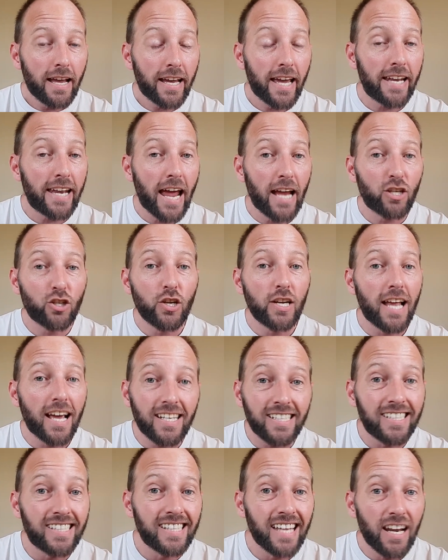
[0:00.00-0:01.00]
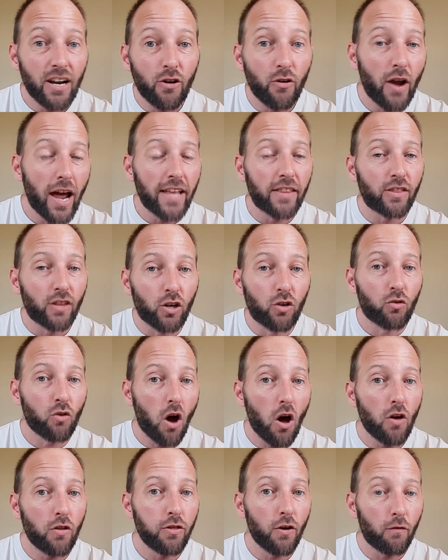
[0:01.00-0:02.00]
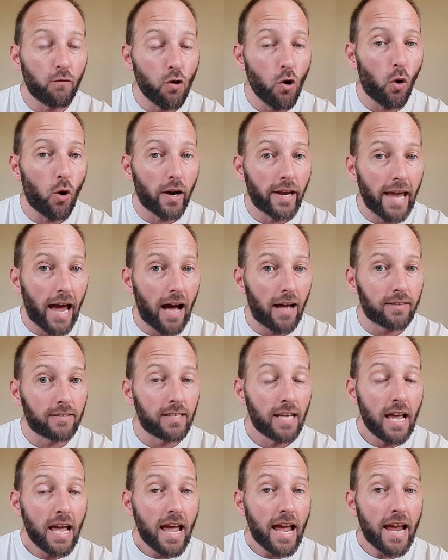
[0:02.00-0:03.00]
can actually accelerate the growth of your account.